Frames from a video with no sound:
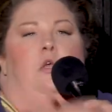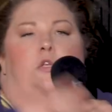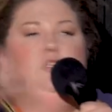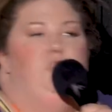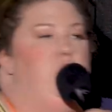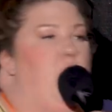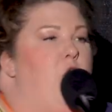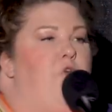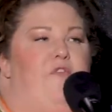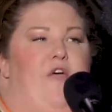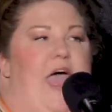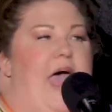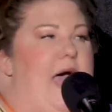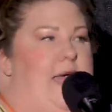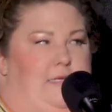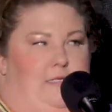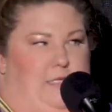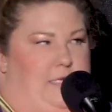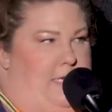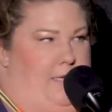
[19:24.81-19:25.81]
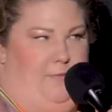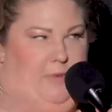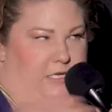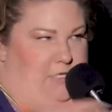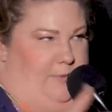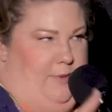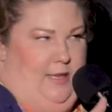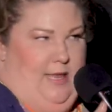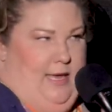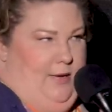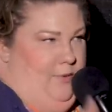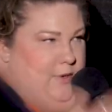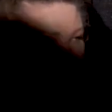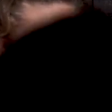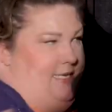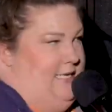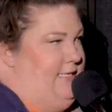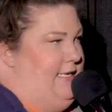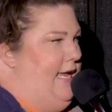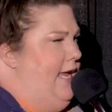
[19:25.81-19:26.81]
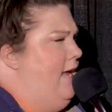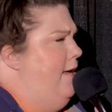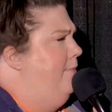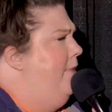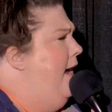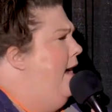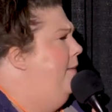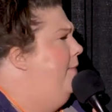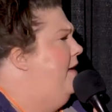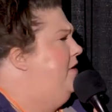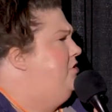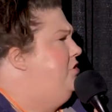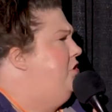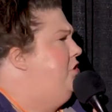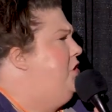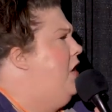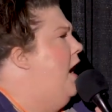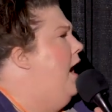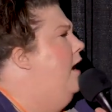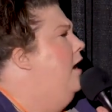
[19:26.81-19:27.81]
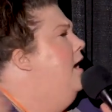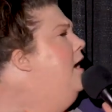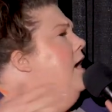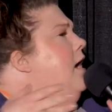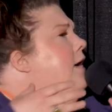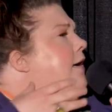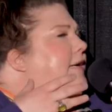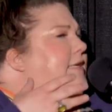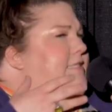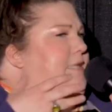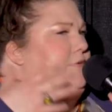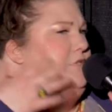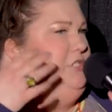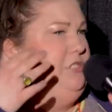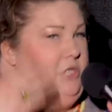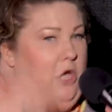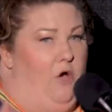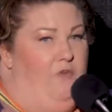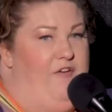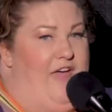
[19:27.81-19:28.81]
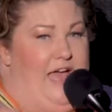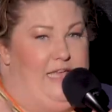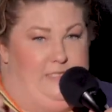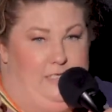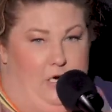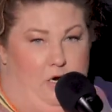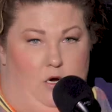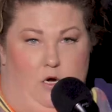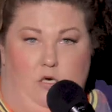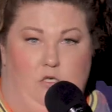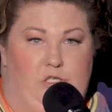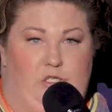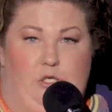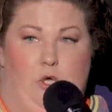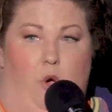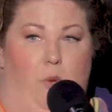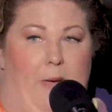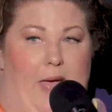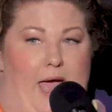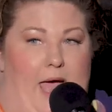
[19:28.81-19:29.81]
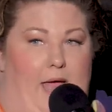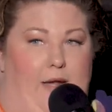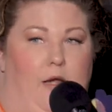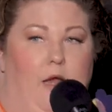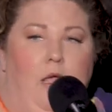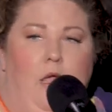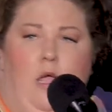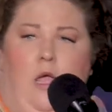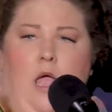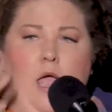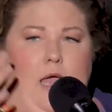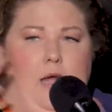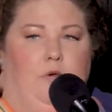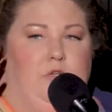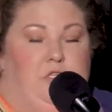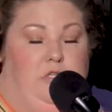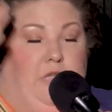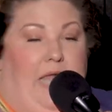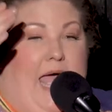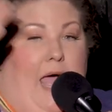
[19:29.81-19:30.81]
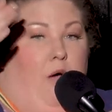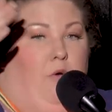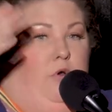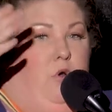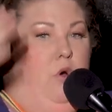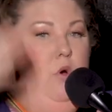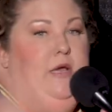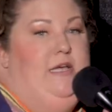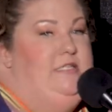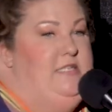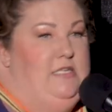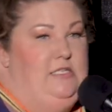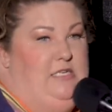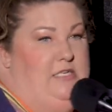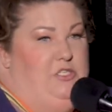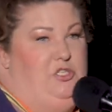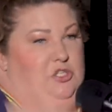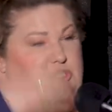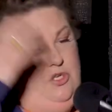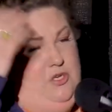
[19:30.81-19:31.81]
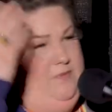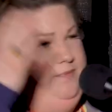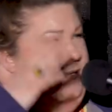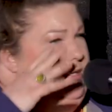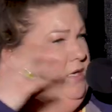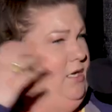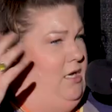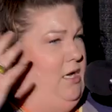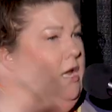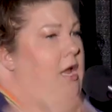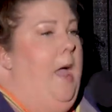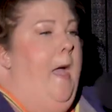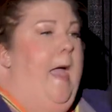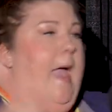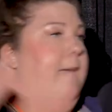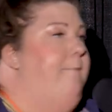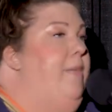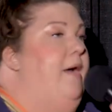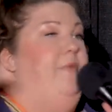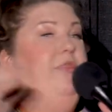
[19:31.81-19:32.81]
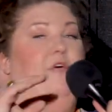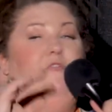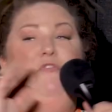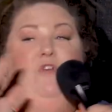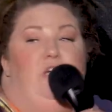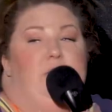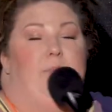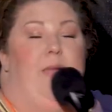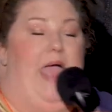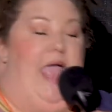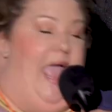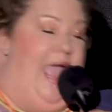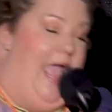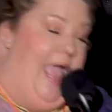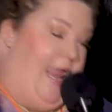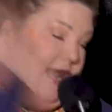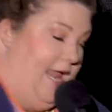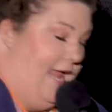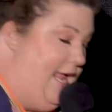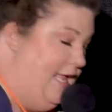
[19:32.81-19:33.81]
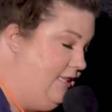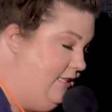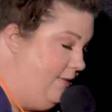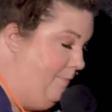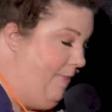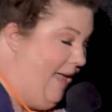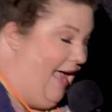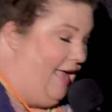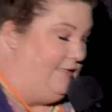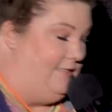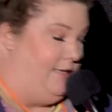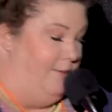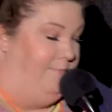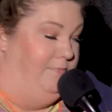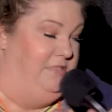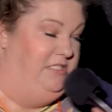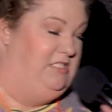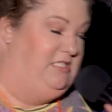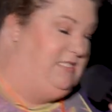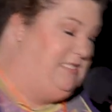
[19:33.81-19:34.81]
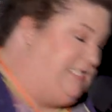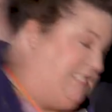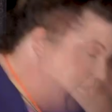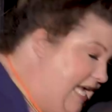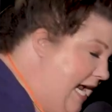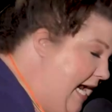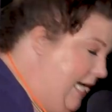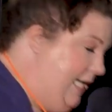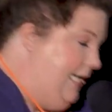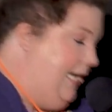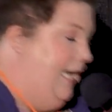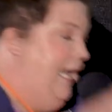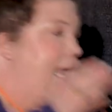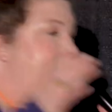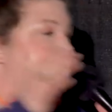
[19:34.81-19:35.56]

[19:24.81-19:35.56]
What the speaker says: So fast. It must be like what it's like to get hit by a bus or shot, because it was so fast, and it hurt so bad. And it was loud noises, and but my head hit the bathtub. Dink!